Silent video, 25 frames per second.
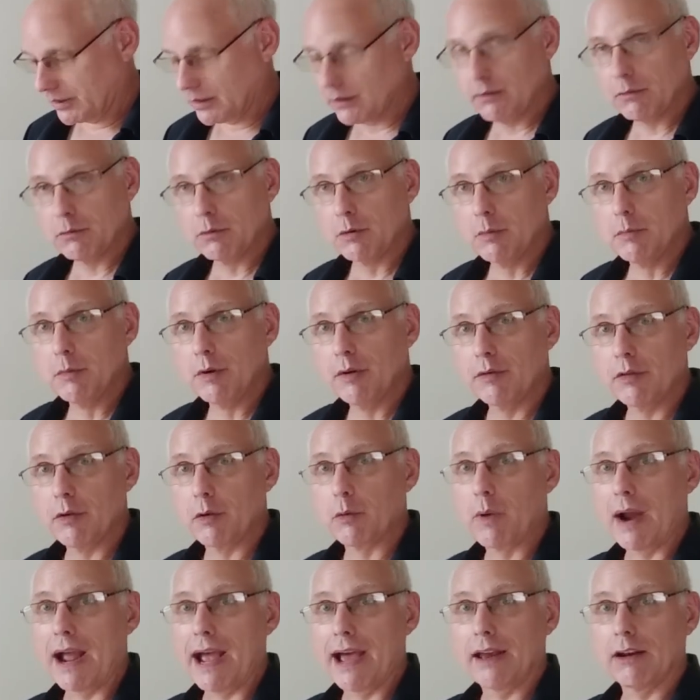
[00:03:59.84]
remove the
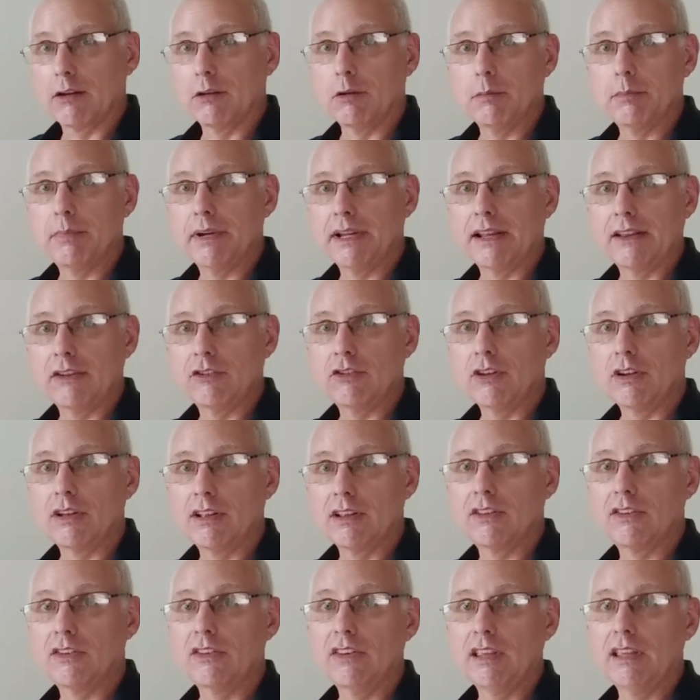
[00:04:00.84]
rattle, but as you
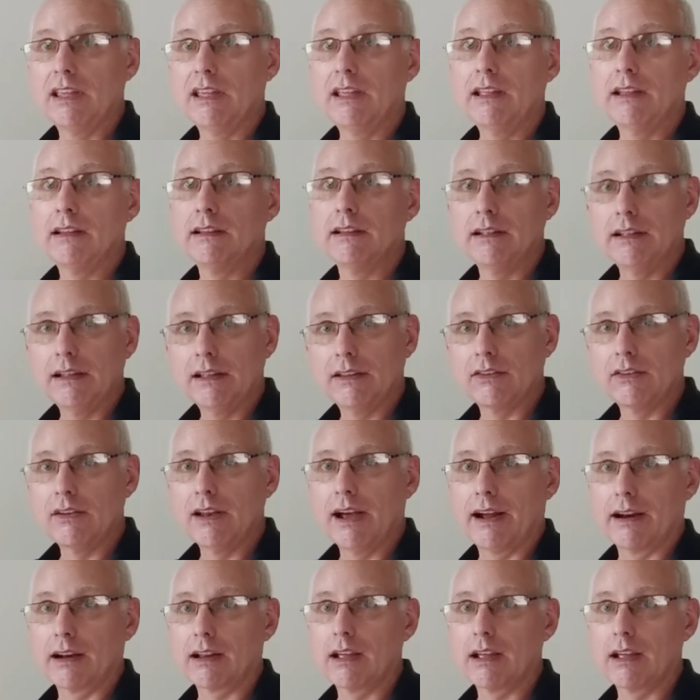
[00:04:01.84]
can see, it's not